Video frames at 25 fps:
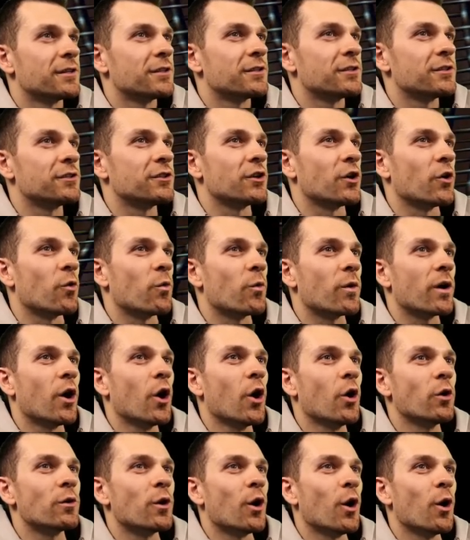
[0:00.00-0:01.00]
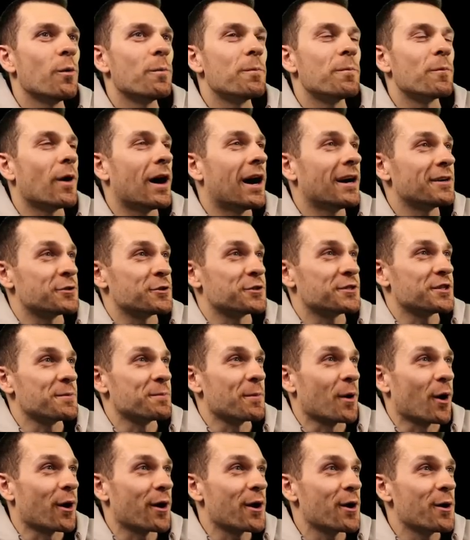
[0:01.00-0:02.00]
Yo, oh, oh, wow, did you see
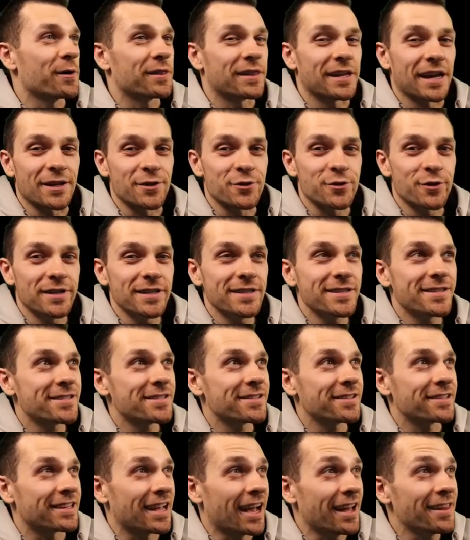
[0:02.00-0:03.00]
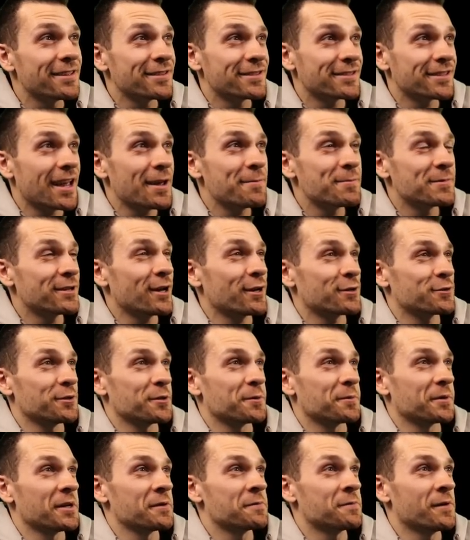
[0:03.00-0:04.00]
Mario at the entrance? Yeah, this game is actually
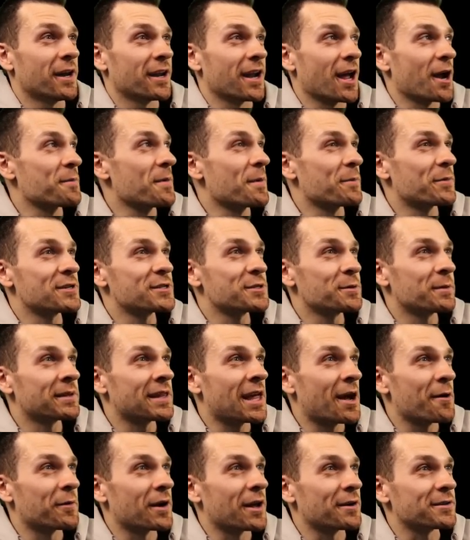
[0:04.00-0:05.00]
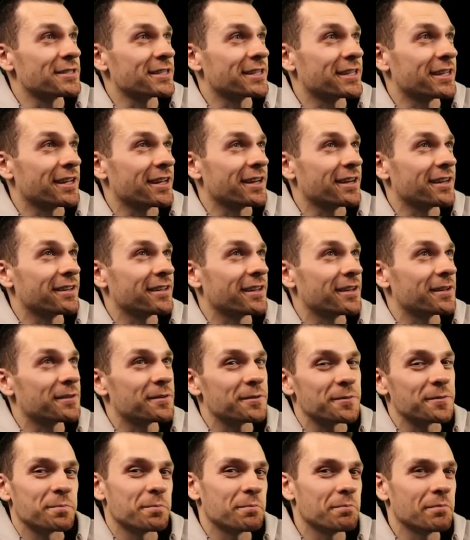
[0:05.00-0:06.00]
really fun. I remember doing that when I was a kid. Like, you'd
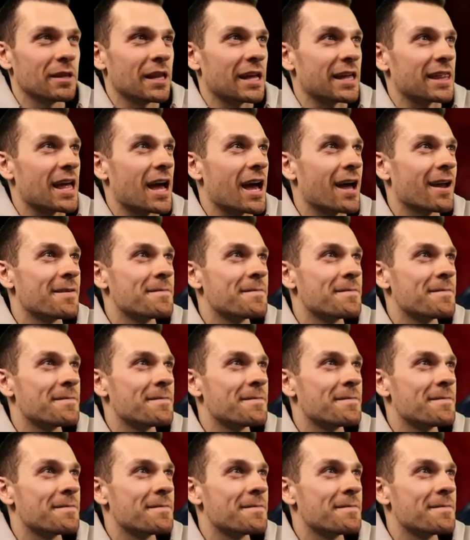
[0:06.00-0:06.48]
play that.